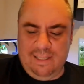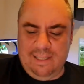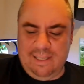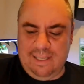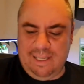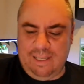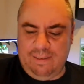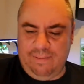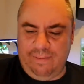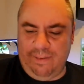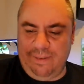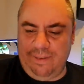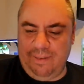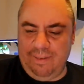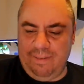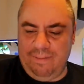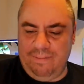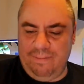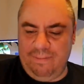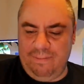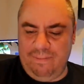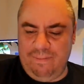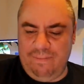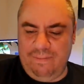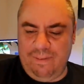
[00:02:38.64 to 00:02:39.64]
This food
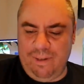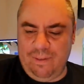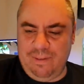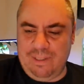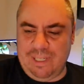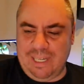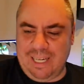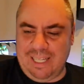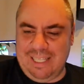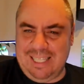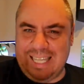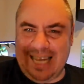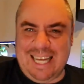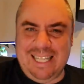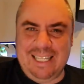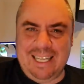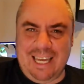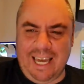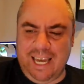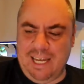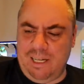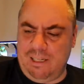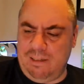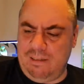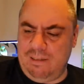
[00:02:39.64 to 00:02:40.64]
feels like a dead
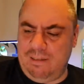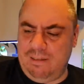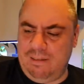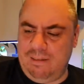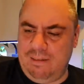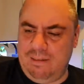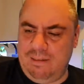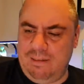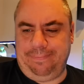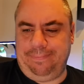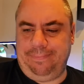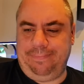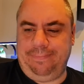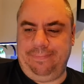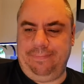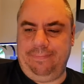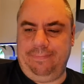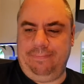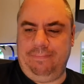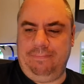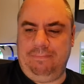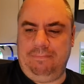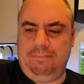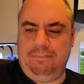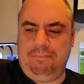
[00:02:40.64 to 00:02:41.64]
can.
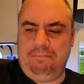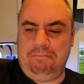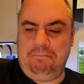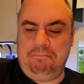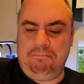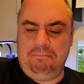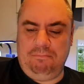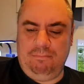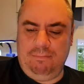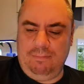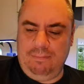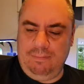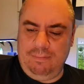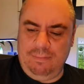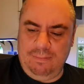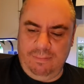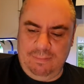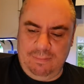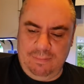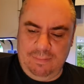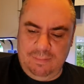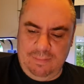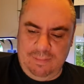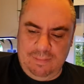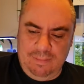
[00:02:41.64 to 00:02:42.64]
It's
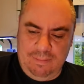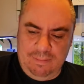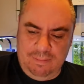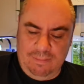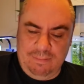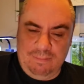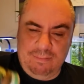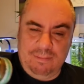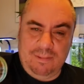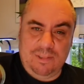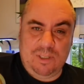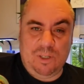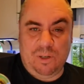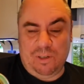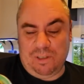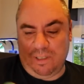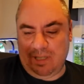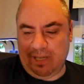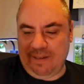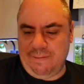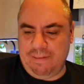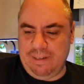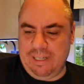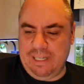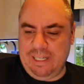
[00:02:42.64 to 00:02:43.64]
got
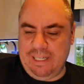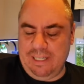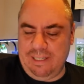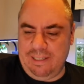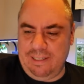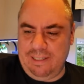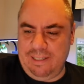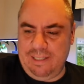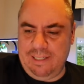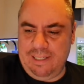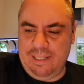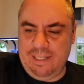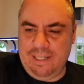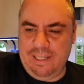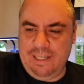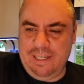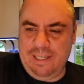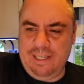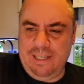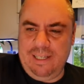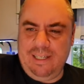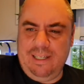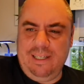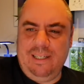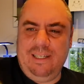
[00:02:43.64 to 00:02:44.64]
stuff in it.
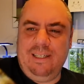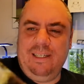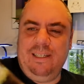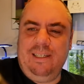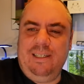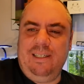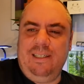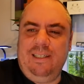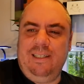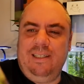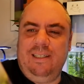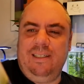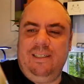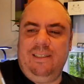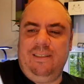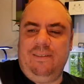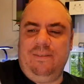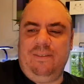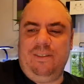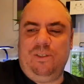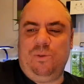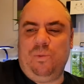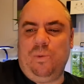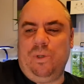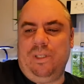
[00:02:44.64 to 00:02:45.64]
I'm
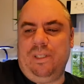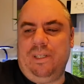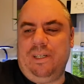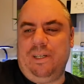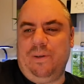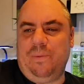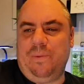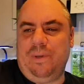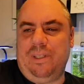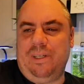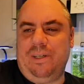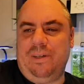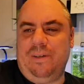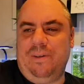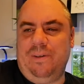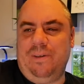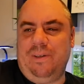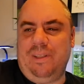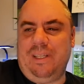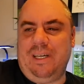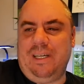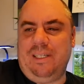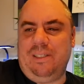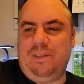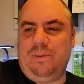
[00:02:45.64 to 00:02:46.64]
just wondering whether or not
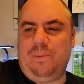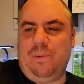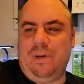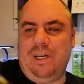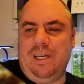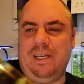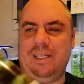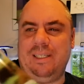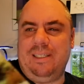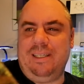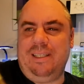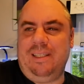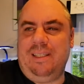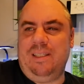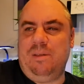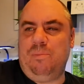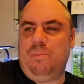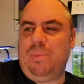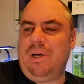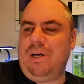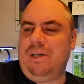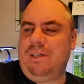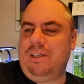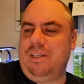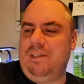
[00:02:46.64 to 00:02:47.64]
that's why it's in the
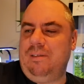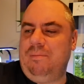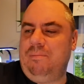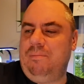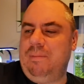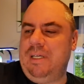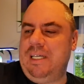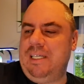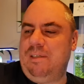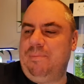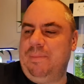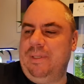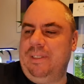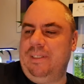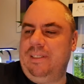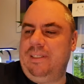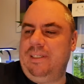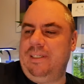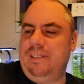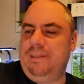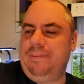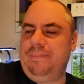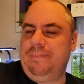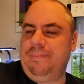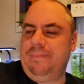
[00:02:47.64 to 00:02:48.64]
bargain basement.
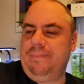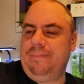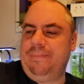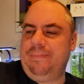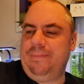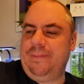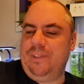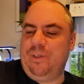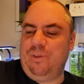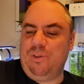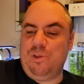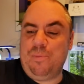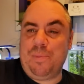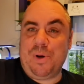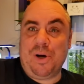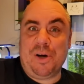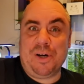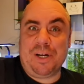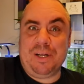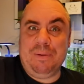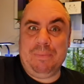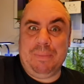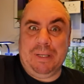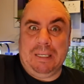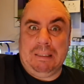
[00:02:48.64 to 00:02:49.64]
Or the
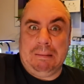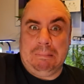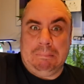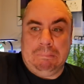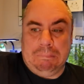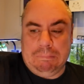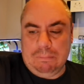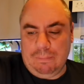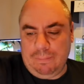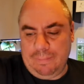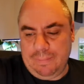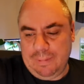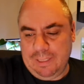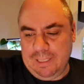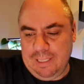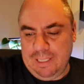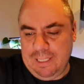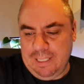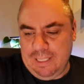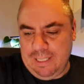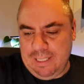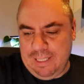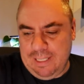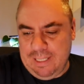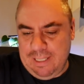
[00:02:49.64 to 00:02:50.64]
bargain bin.
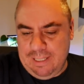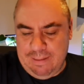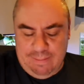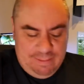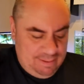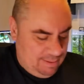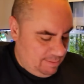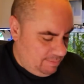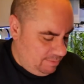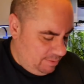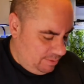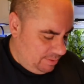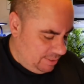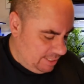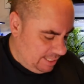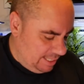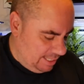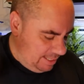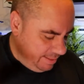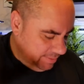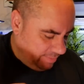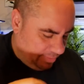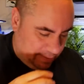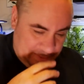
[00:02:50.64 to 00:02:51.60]
But we'll see.